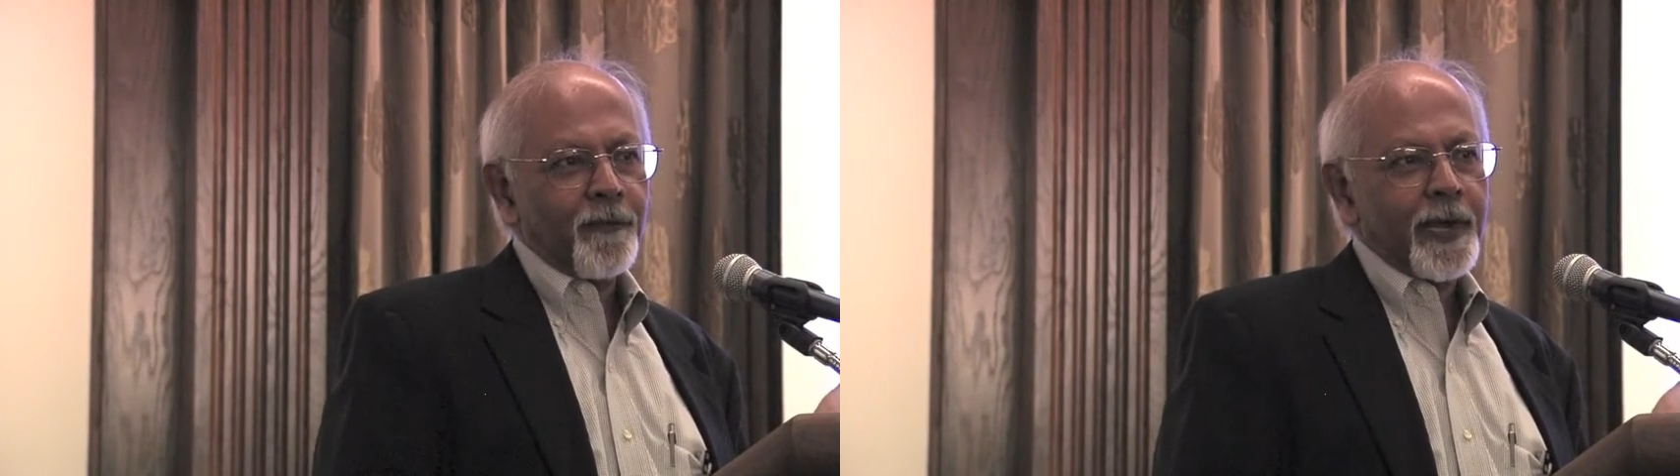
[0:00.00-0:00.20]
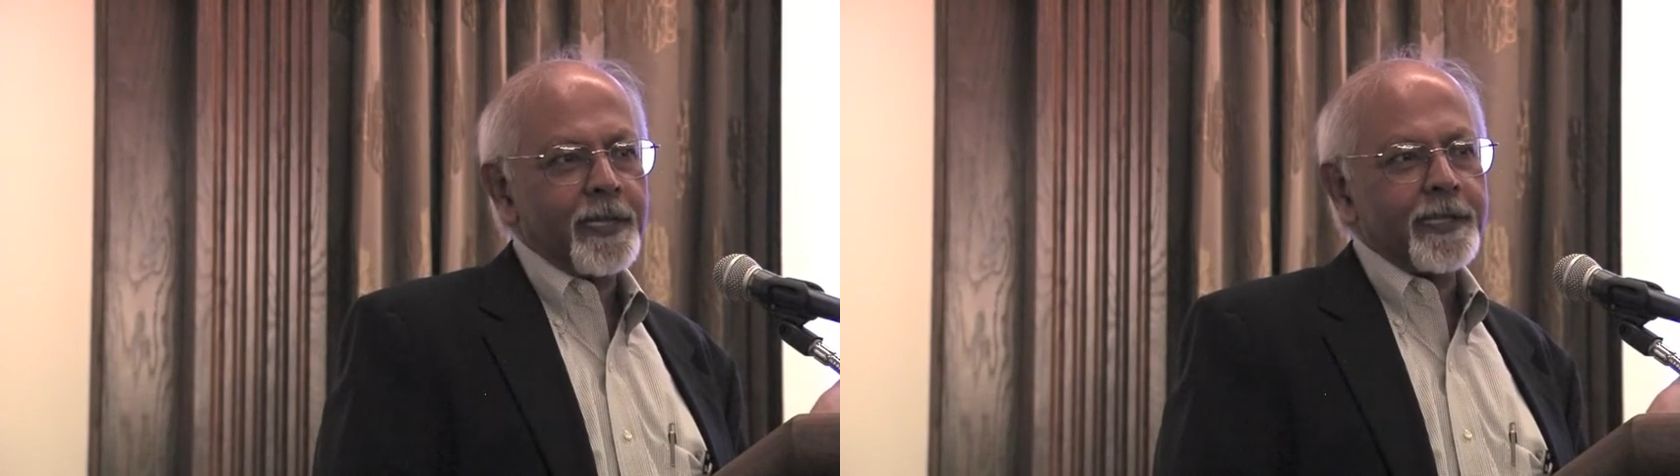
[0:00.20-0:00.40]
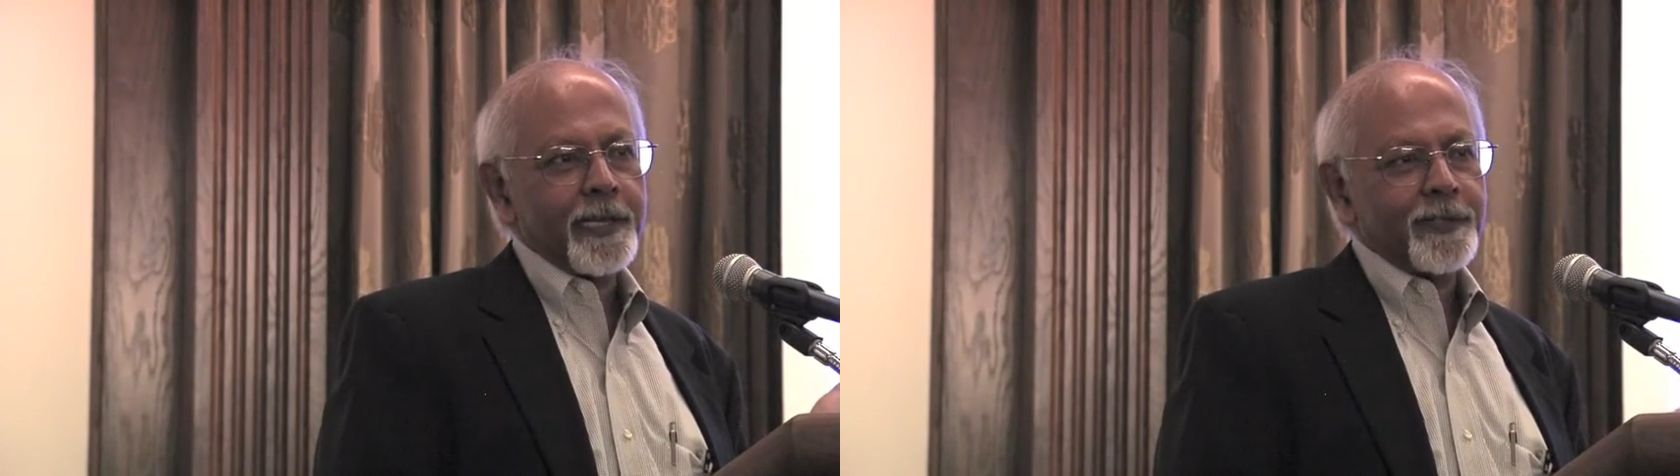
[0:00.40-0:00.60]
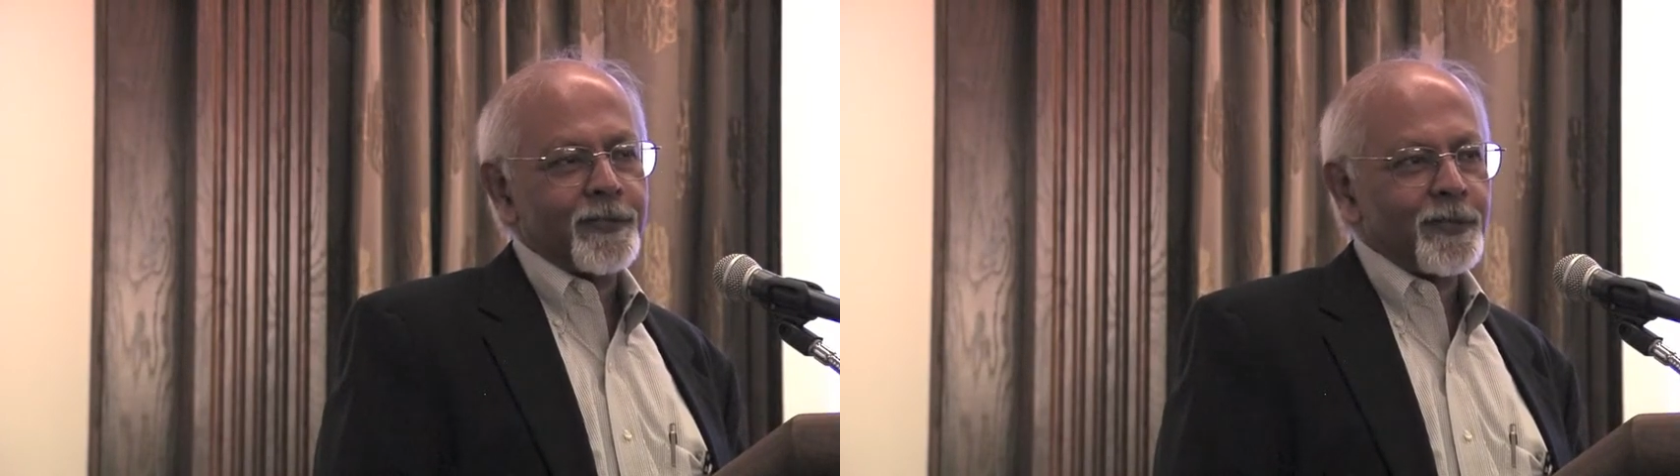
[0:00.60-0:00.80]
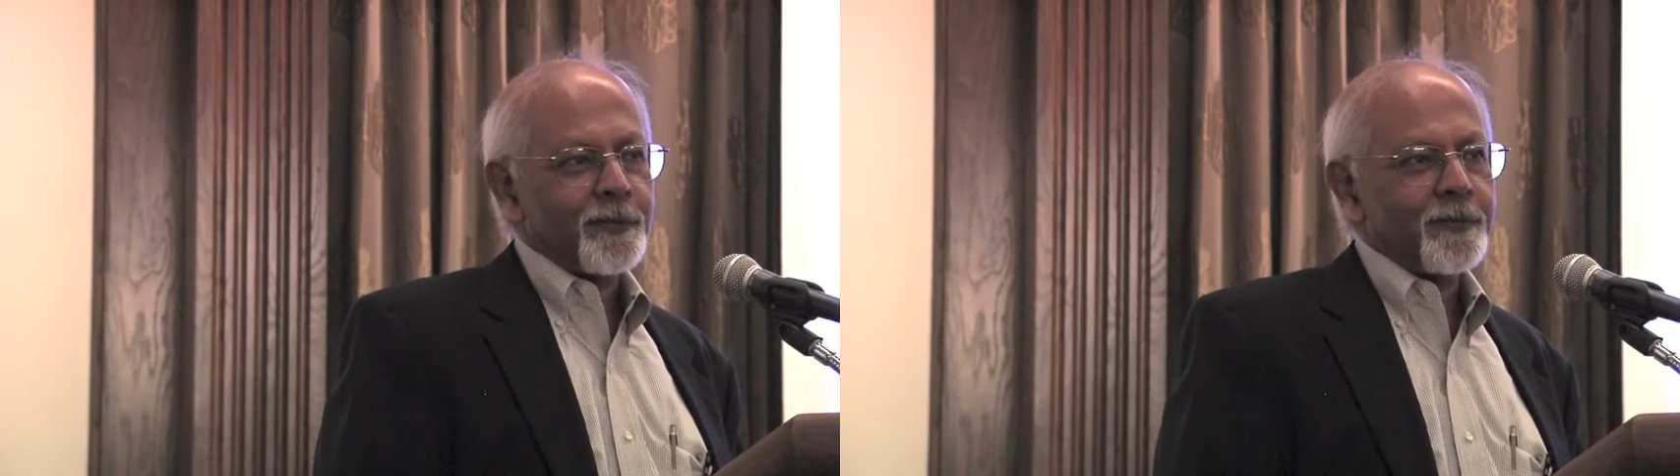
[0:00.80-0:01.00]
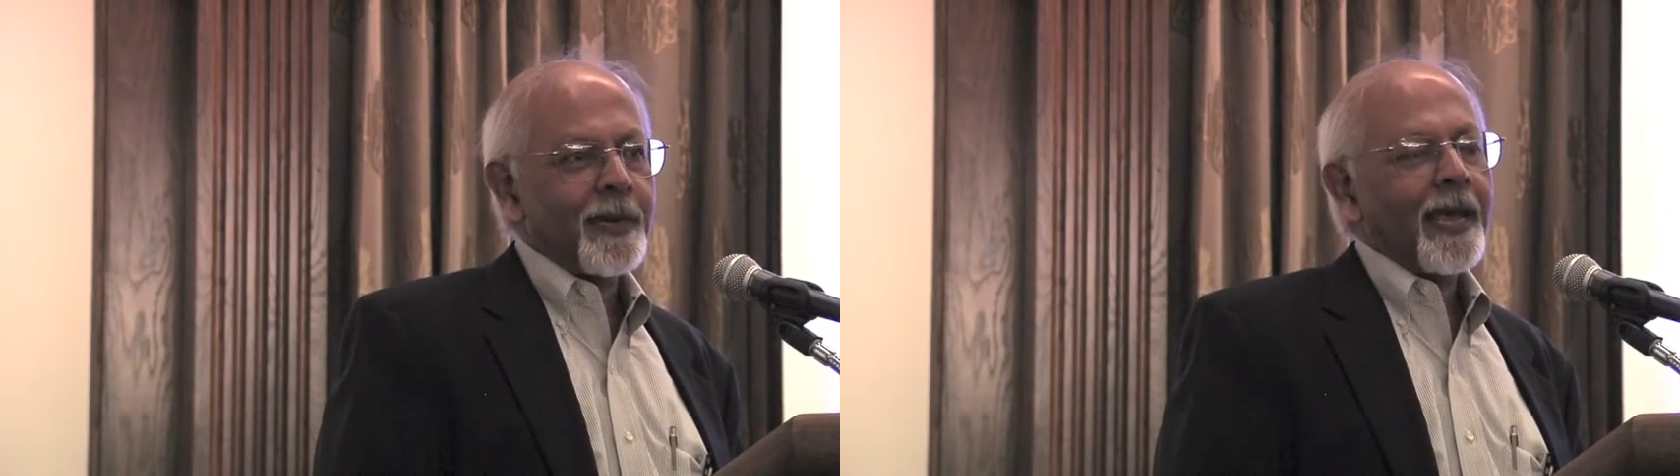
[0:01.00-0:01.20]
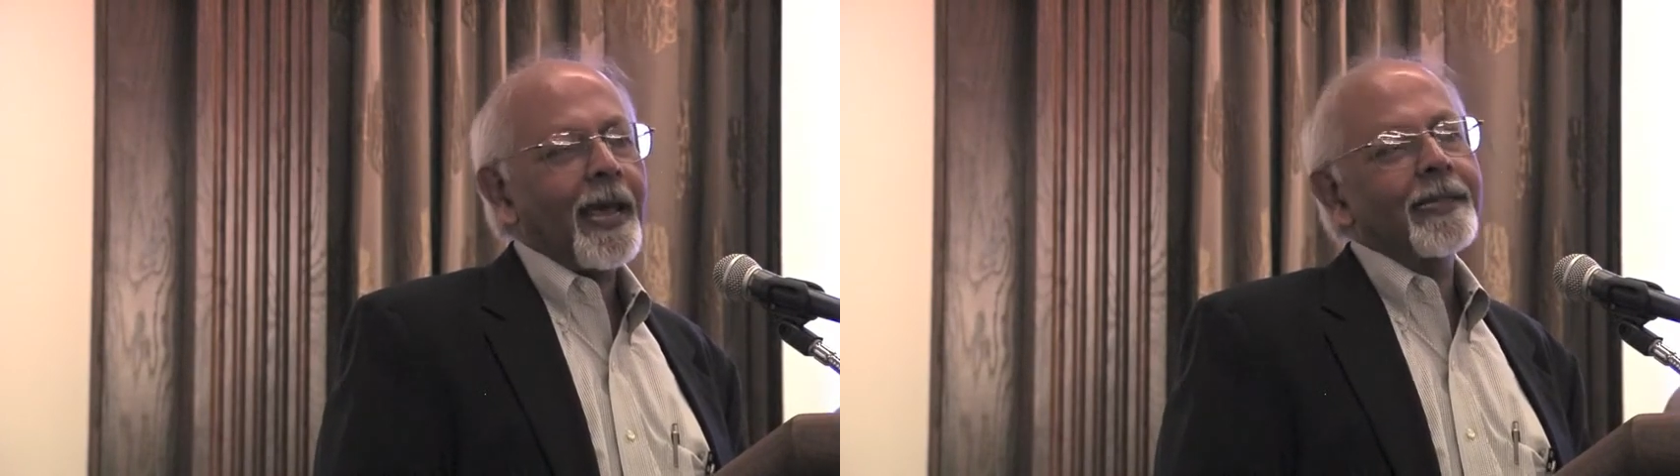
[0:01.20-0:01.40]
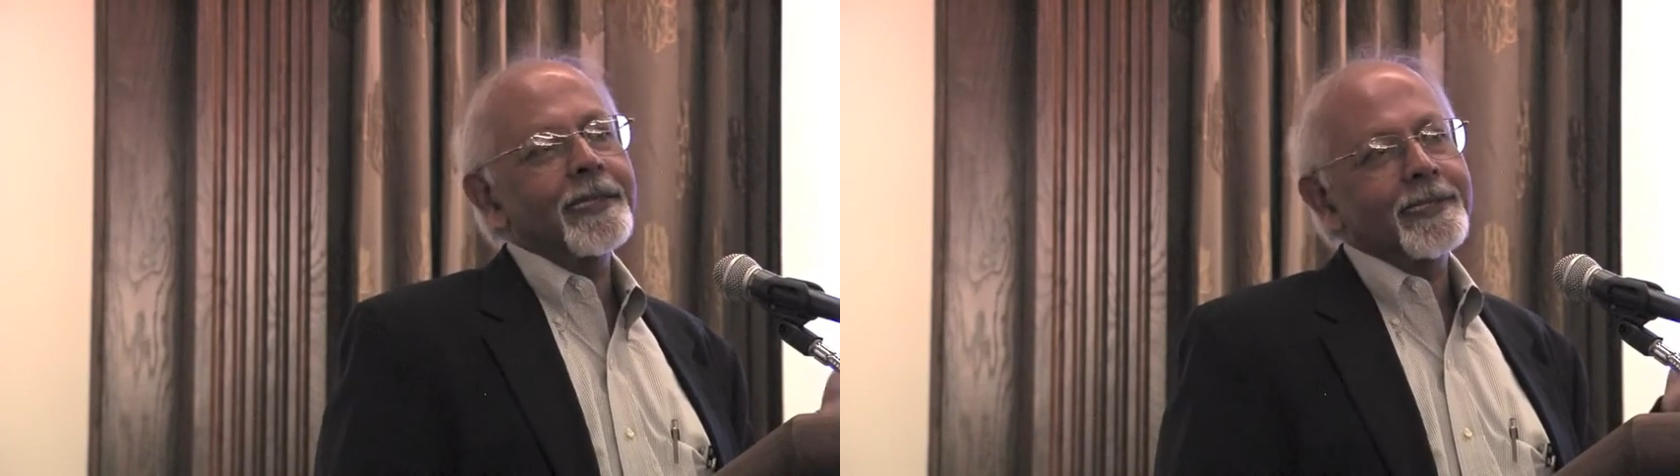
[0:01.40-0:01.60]
very thick soup,
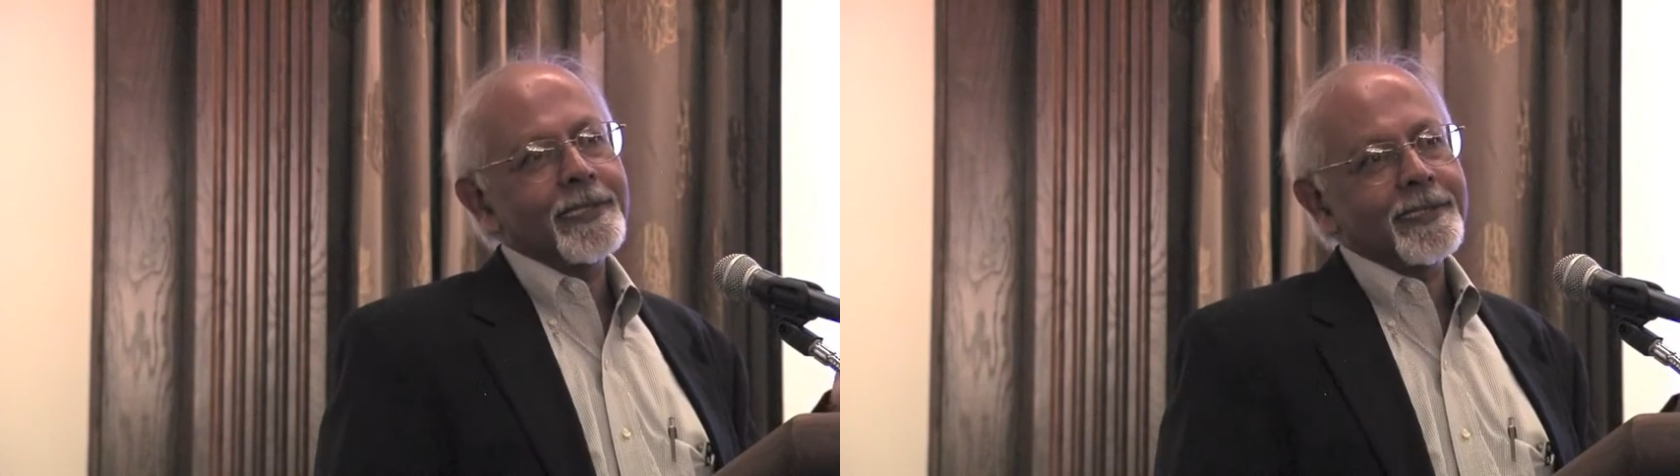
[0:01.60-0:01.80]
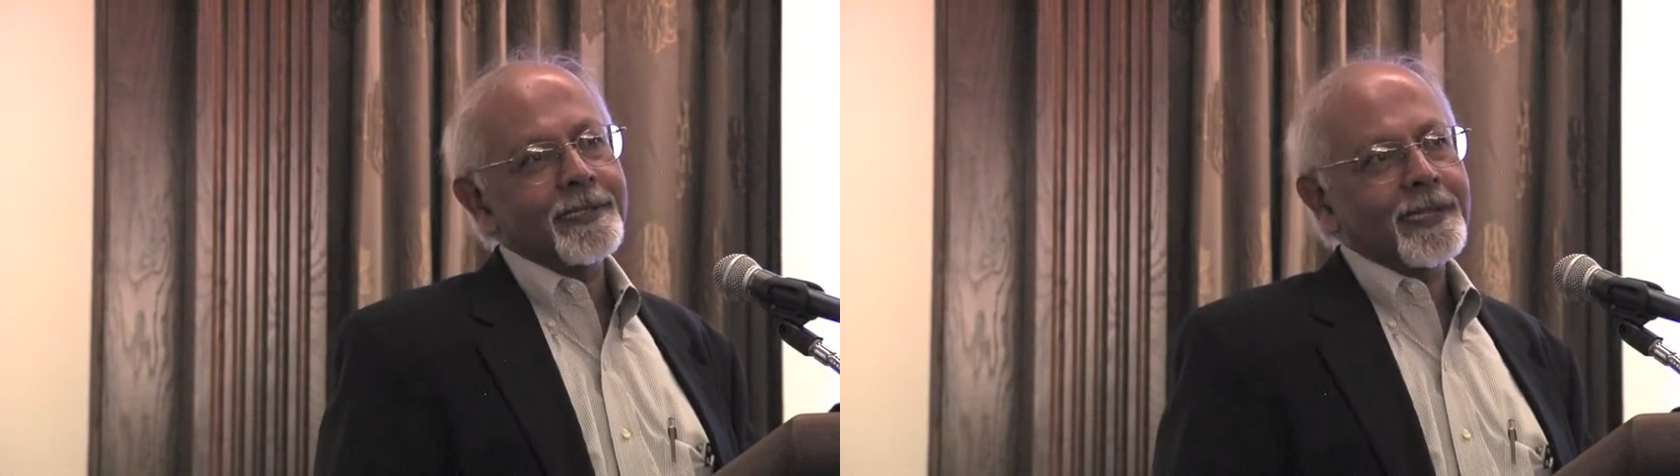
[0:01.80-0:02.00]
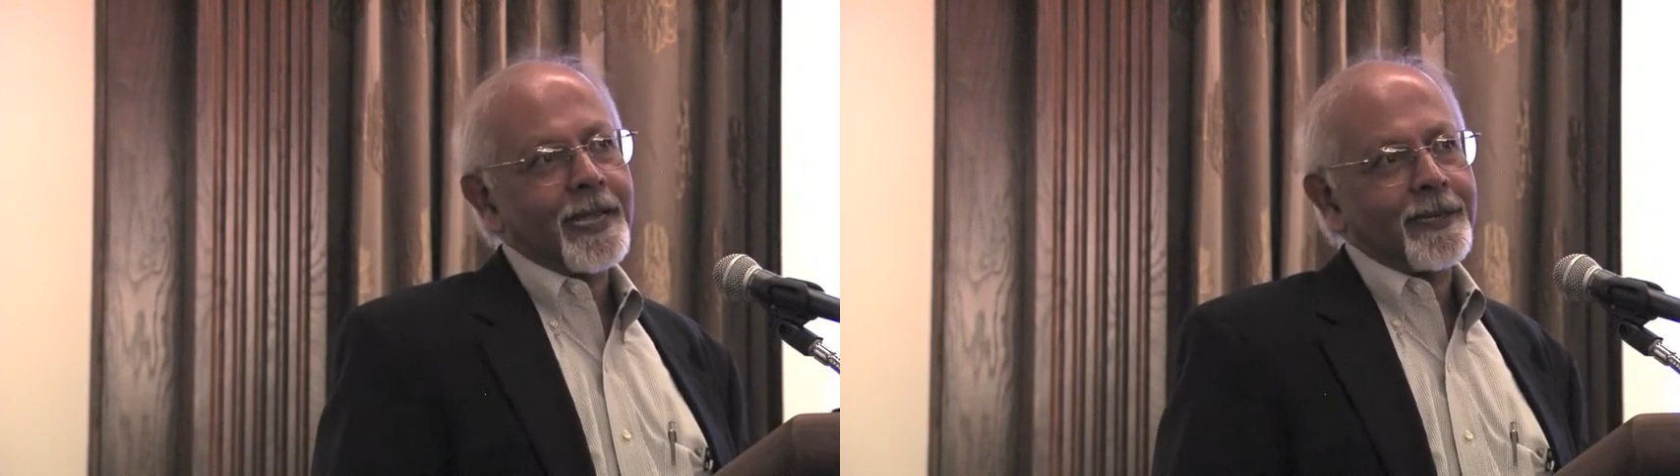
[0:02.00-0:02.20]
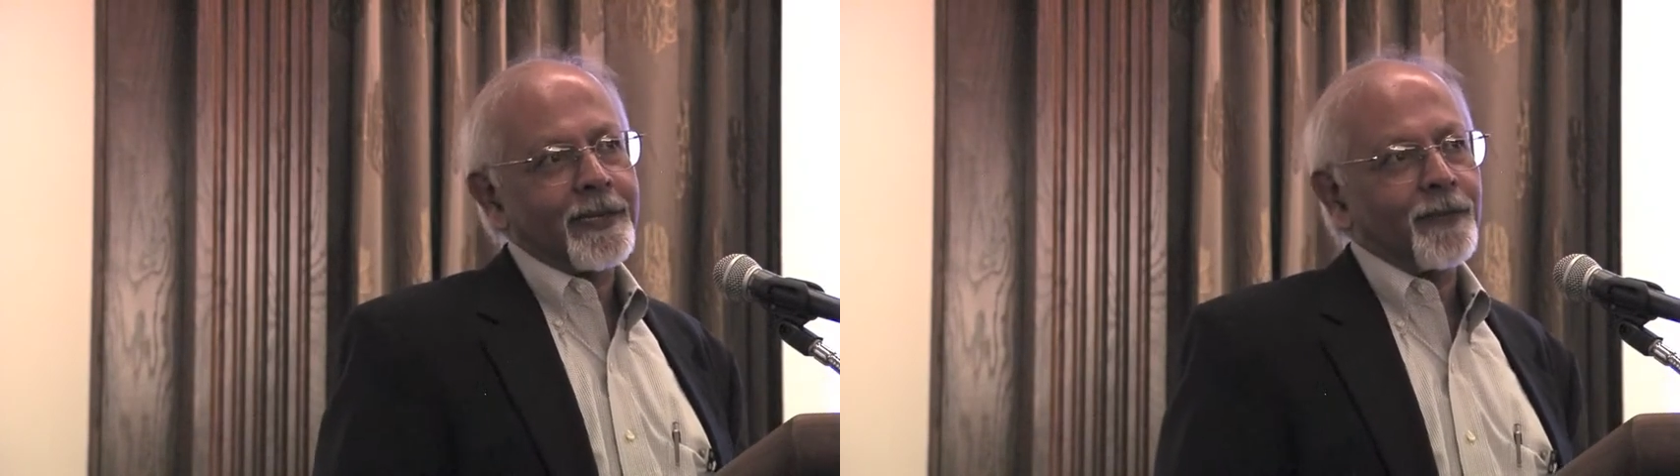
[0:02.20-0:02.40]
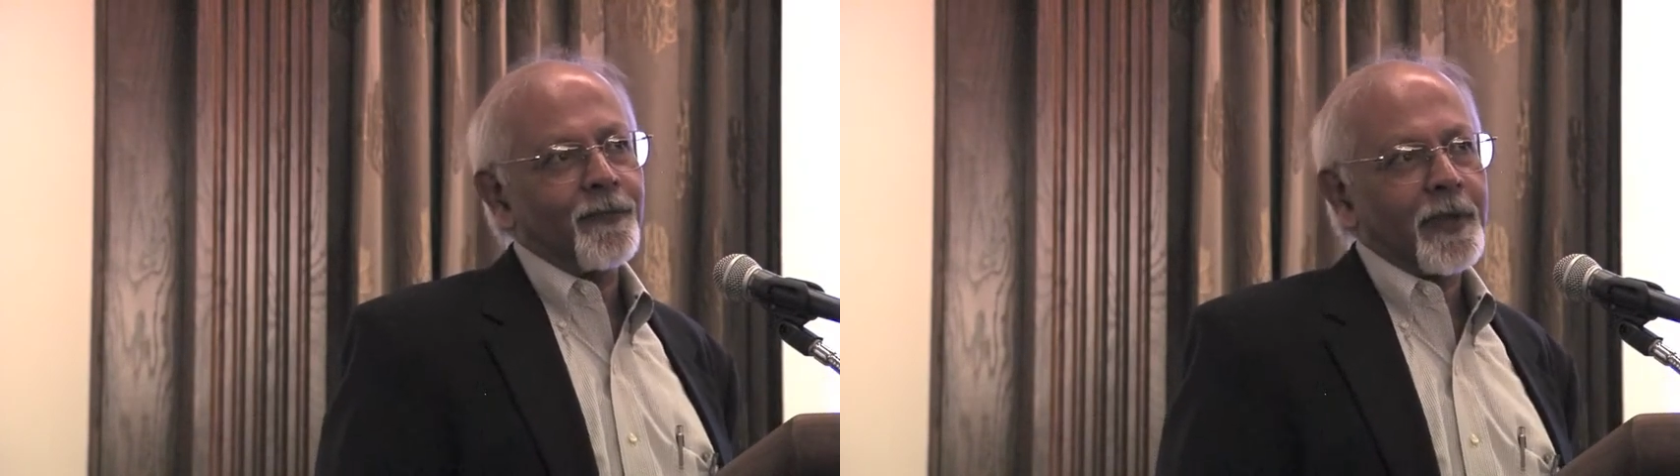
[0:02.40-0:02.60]
and this is that, you know,